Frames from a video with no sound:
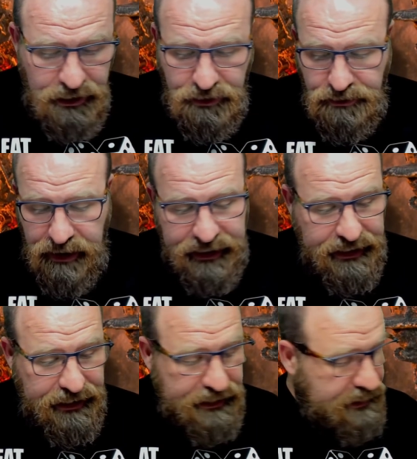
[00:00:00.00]

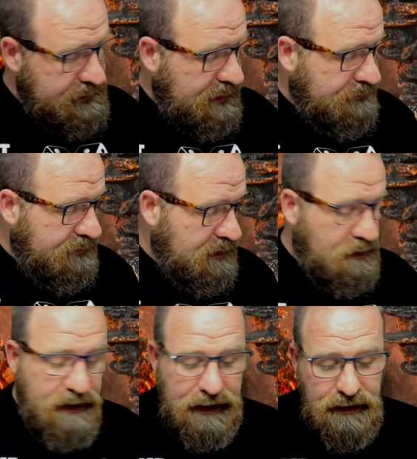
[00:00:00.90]
Crikey, let's have a
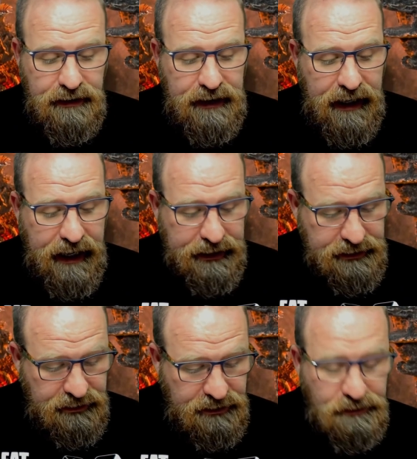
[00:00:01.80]
quick look
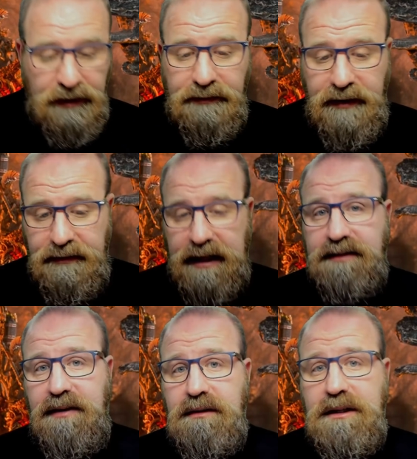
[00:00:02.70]
at the Runefather.
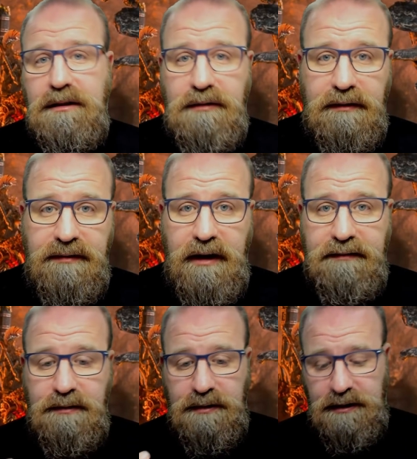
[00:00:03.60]
Let's focus on the
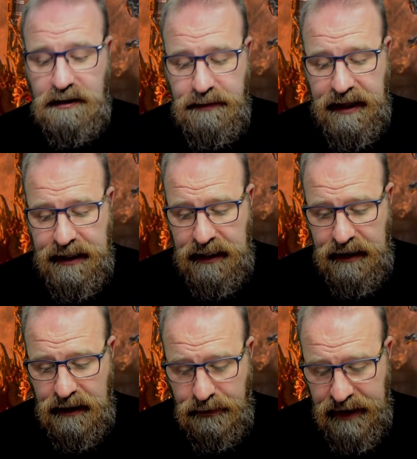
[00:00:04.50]
Runefather. We'll talk about that a
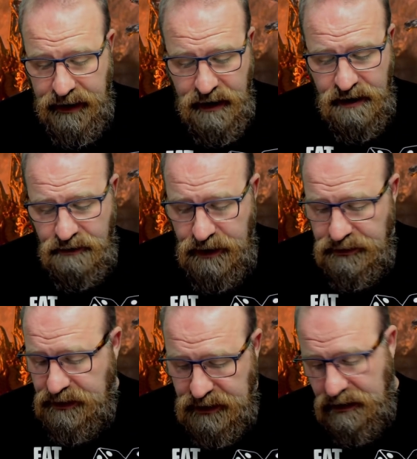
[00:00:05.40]
little bit.
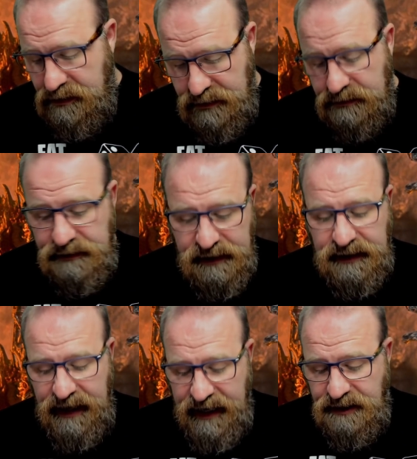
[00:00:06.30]
Runeson,
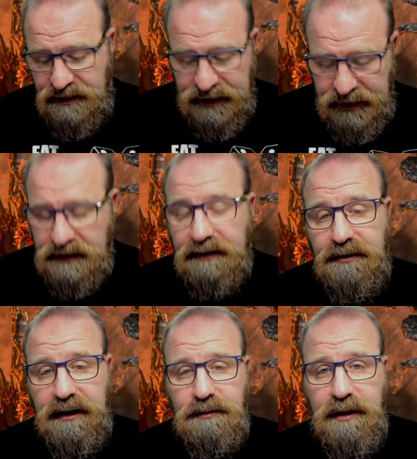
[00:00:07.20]
interesting stuff
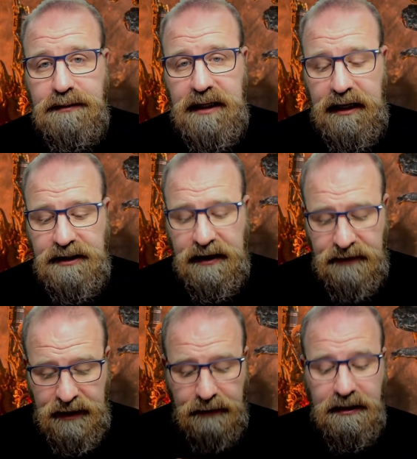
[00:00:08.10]
around the Wormslayer
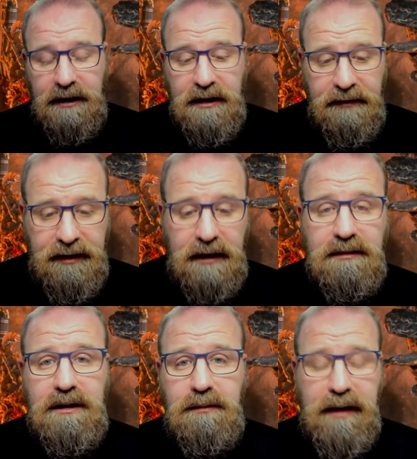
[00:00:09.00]
Javelin. I'm going to cover
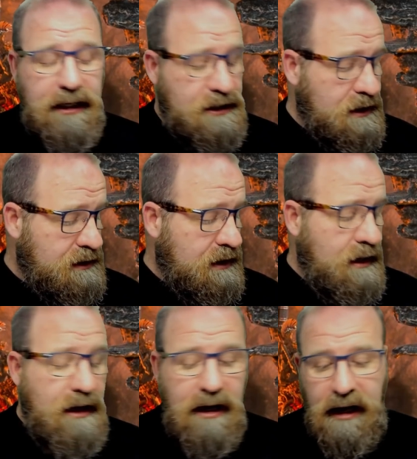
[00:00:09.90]
those 2 pages,
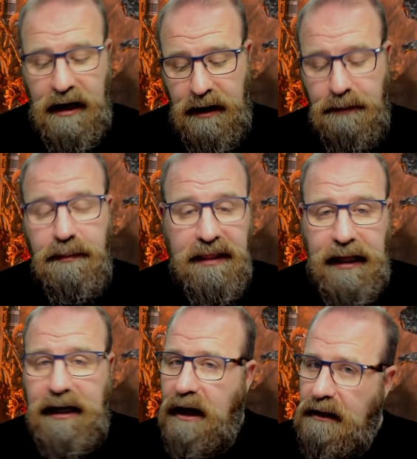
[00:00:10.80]
but
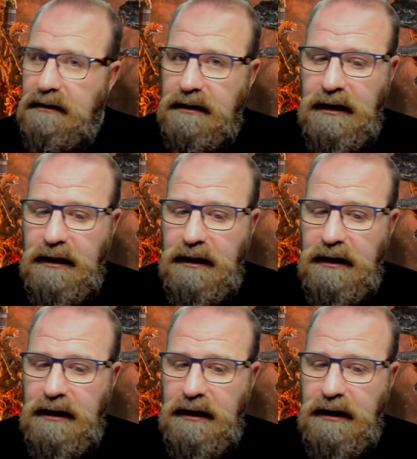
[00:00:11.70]
then I'll,